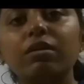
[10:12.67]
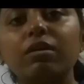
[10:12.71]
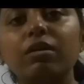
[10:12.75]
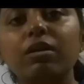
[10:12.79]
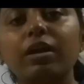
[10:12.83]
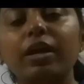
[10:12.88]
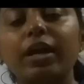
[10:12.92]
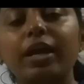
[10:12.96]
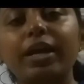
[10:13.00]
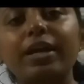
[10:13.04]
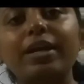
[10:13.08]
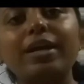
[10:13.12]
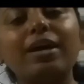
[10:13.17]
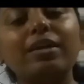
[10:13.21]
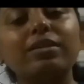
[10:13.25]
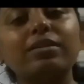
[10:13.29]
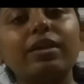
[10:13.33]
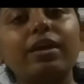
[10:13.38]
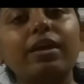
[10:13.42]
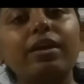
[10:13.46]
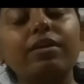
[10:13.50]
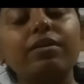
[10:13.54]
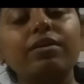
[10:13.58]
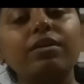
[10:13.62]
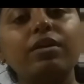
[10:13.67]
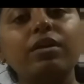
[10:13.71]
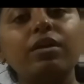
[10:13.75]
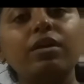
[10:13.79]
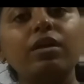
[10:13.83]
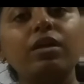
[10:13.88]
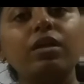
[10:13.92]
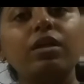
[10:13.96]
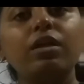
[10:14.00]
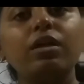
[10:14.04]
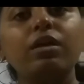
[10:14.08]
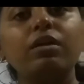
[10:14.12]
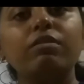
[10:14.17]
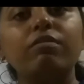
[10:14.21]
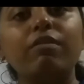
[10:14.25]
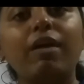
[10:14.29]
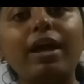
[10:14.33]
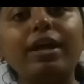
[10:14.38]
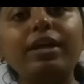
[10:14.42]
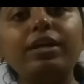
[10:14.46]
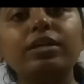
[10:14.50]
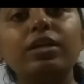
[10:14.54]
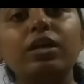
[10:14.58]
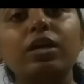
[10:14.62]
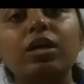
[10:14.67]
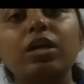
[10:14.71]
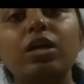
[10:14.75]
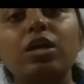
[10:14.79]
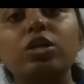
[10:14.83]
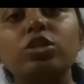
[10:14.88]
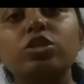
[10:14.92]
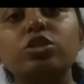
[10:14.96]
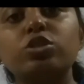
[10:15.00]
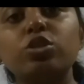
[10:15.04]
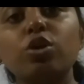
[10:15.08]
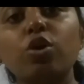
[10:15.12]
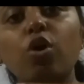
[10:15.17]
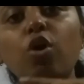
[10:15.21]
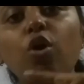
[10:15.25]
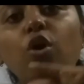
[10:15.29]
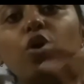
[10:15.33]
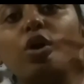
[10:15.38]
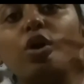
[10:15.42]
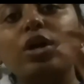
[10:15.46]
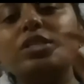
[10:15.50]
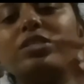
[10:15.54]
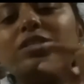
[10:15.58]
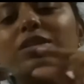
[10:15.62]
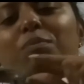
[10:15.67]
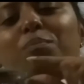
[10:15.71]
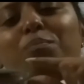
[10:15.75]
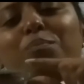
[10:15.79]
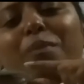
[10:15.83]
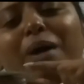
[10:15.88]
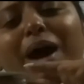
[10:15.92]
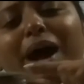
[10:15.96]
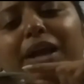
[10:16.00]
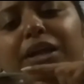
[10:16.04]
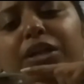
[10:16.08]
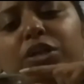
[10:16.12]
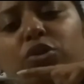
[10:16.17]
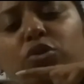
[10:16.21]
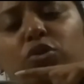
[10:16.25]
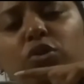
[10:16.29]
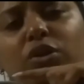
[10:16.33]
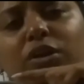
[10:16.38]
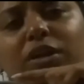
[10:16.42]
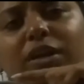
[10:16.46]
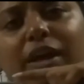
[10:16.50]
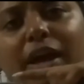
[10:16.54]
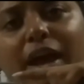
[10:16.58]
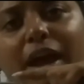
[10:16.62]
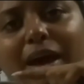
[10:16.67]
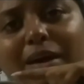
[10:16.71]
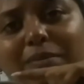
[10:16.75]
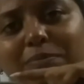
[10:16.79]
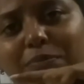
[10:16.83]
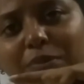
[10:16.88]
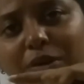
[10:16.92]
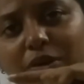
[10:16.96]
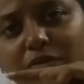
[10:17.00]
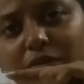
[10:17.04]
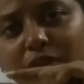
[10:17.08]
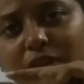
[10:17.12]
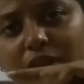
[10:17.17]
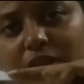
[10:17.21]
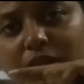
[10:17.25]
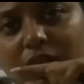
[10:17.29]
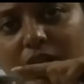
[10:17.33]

head are there, right? So it's a minor gap between the